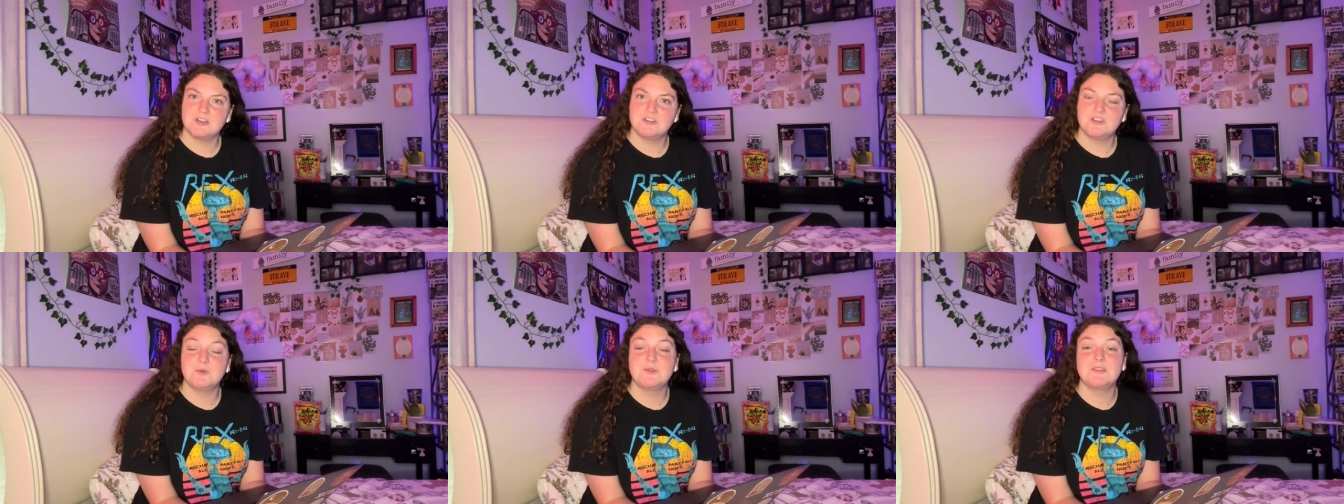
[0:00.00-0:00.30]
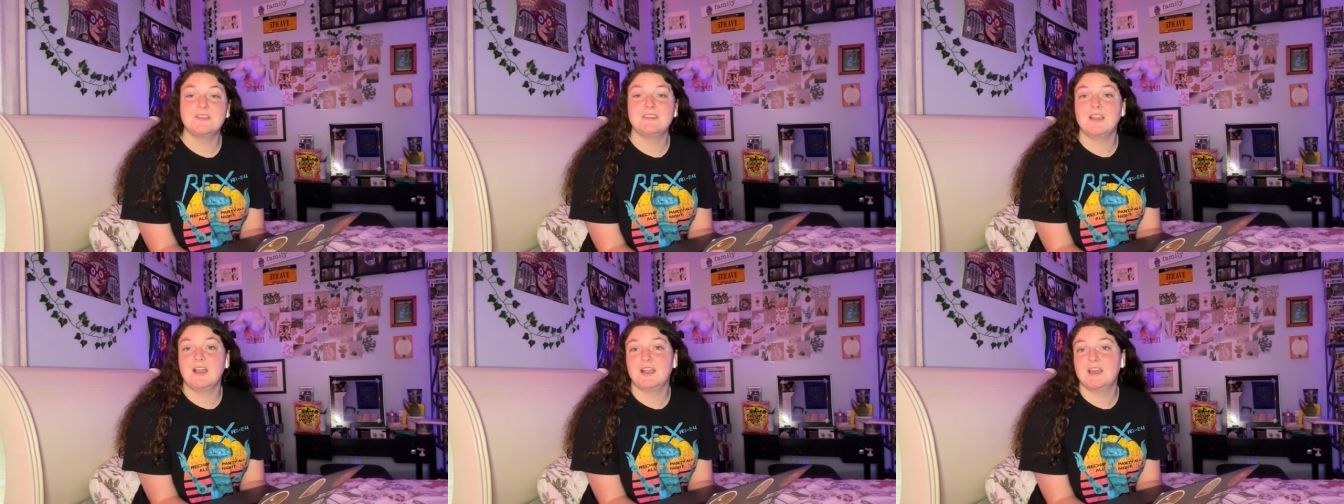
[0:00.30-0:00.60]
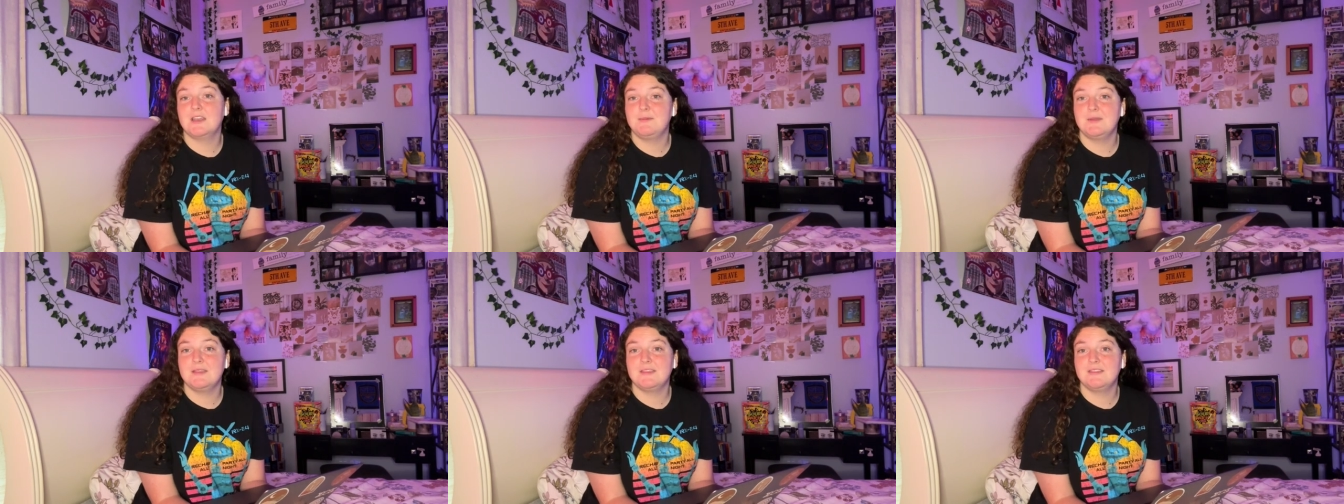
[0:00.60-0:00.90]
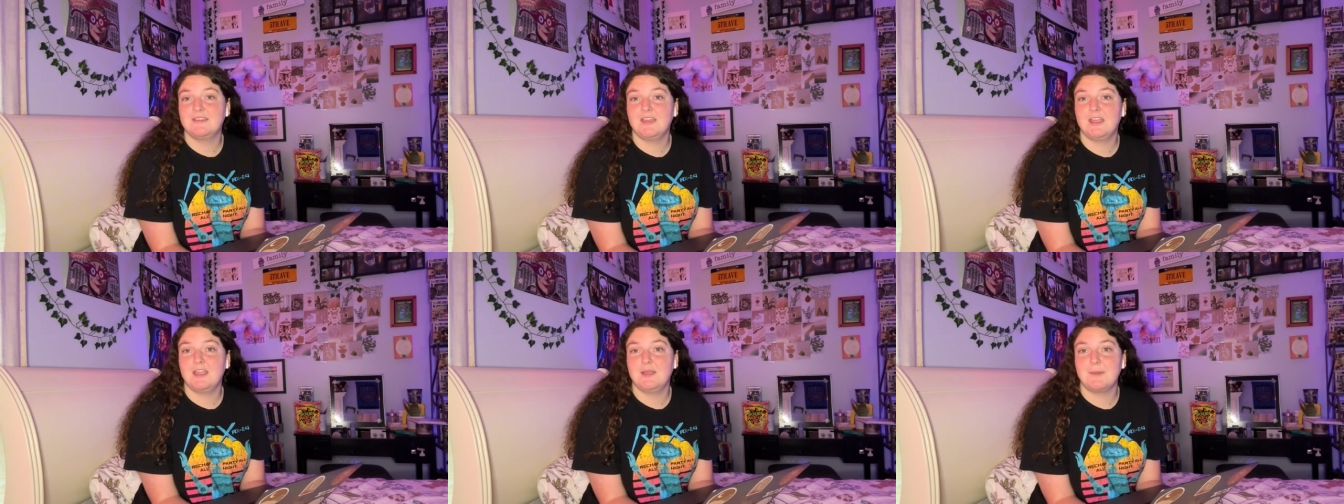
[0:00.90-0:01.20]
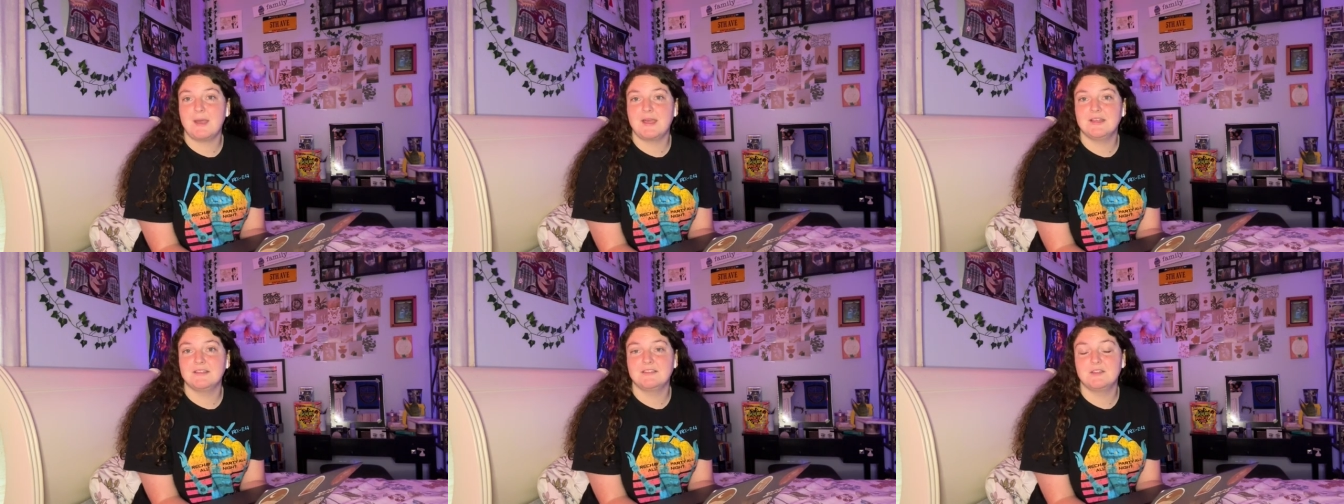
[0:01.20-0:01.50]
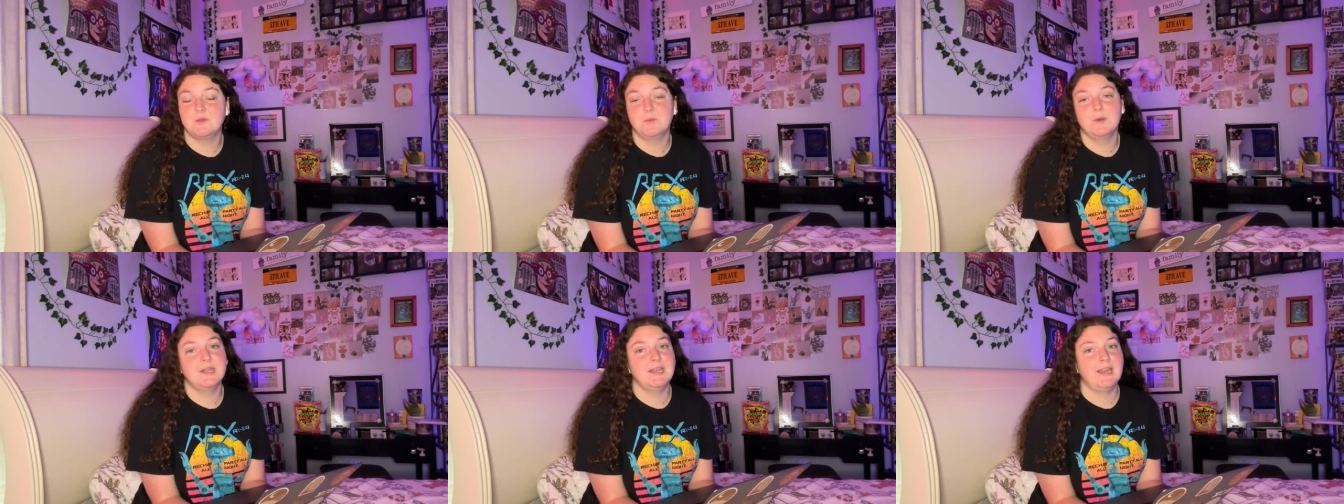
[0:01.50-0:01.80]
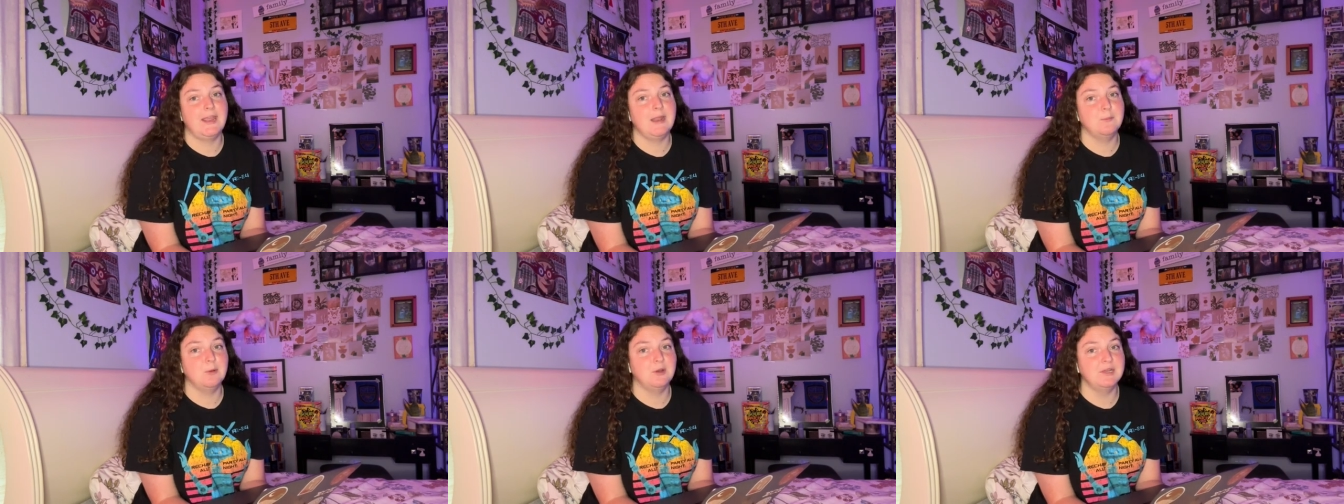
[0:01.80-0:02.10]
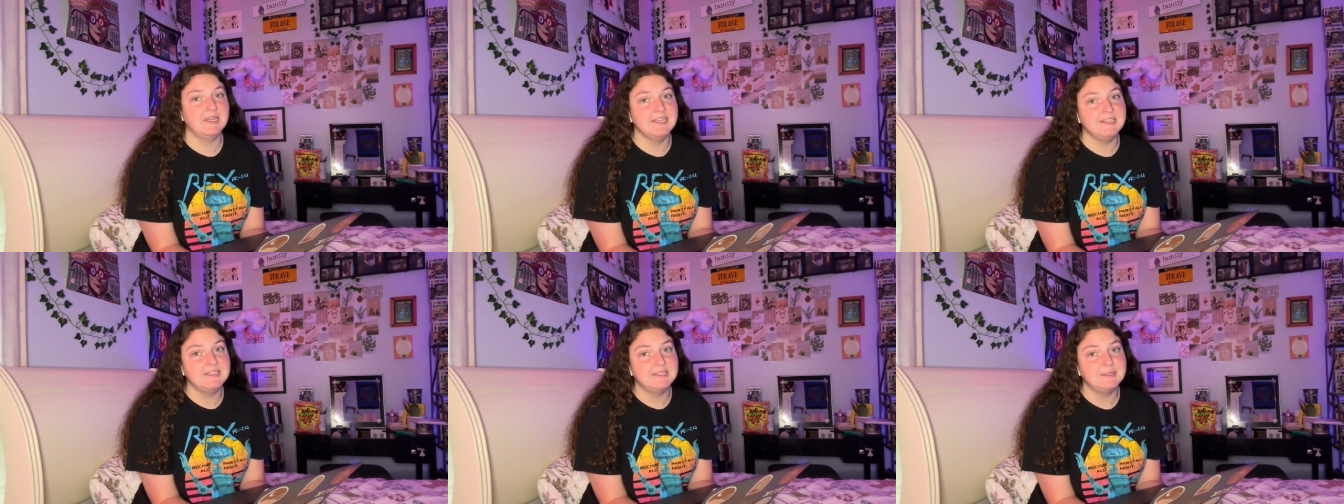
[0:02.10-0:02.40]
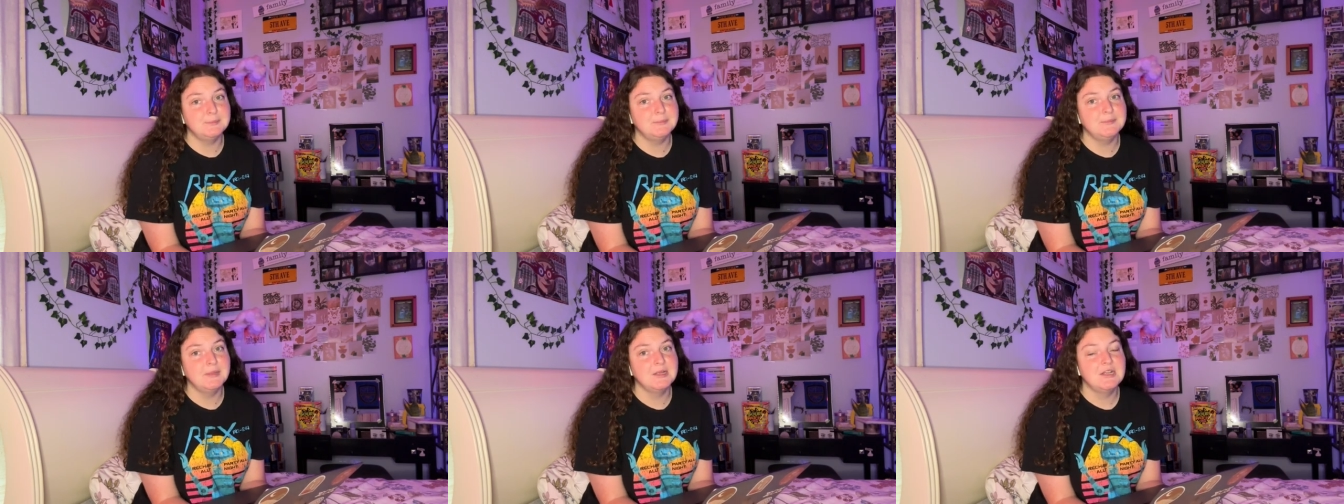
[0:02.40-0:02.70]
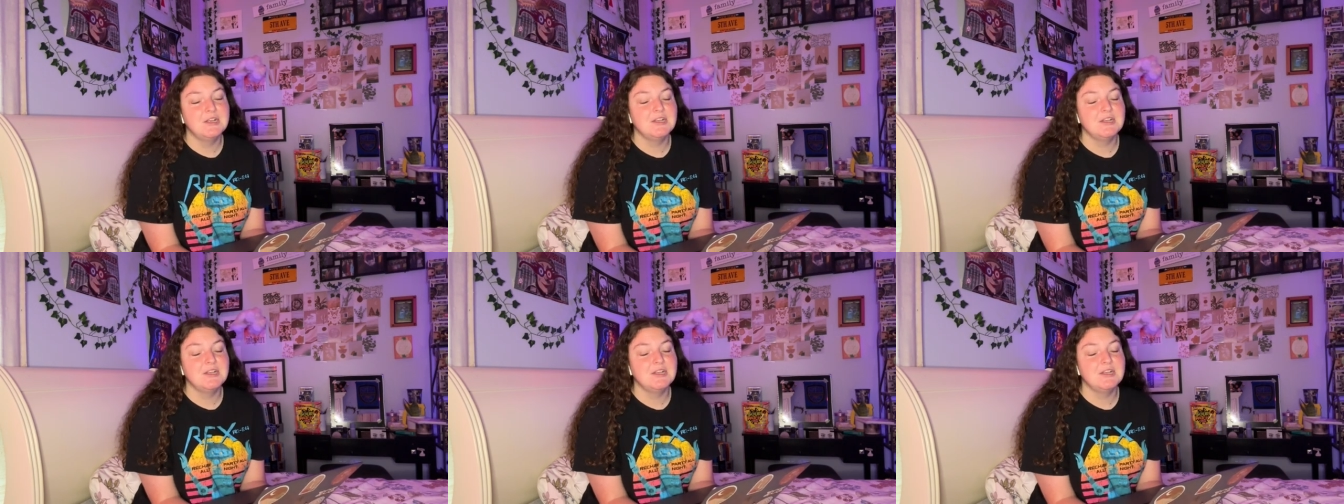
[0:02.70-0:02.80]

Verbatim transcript: so it's not going to be the same as the one in Animal Kingdom.